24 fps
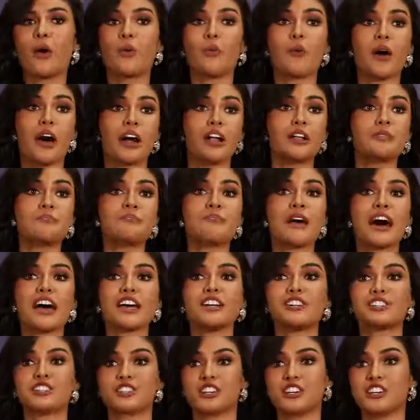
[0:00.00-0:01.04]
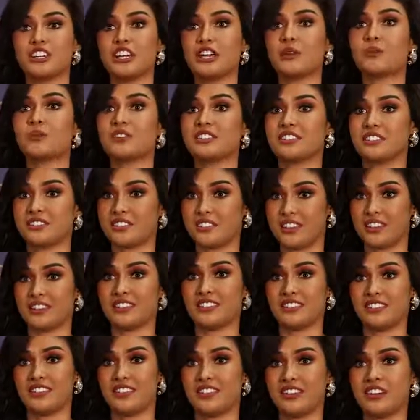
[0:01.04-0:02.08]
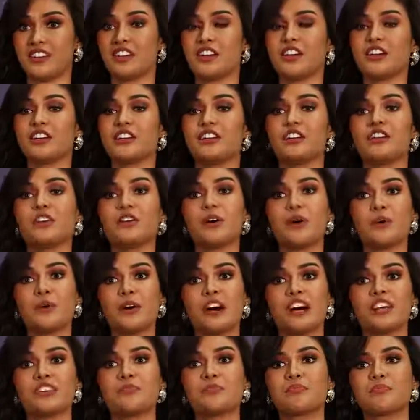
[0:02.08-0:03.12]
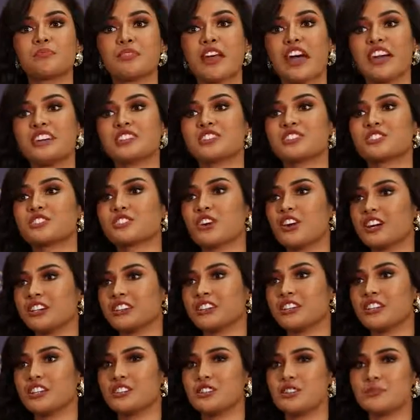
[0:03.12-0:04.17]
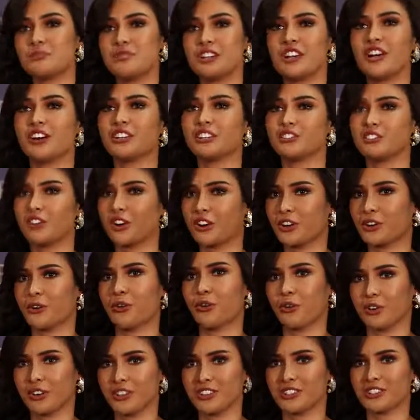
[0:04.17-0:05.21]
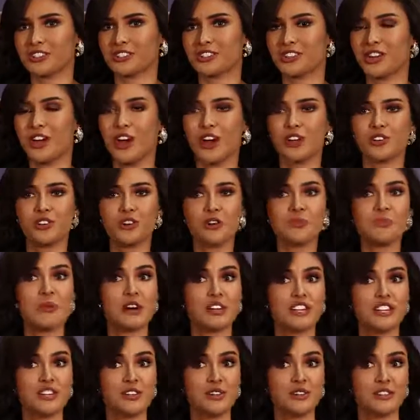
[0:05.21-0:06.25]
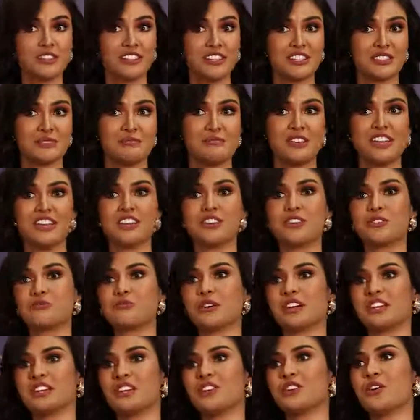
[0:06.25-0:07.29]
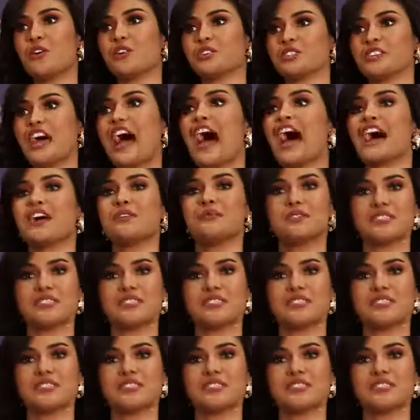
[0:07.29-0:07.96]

Well, my journey was greasy. You know what? I started to be a dark horse. Nobody noticed me. Nobody knows I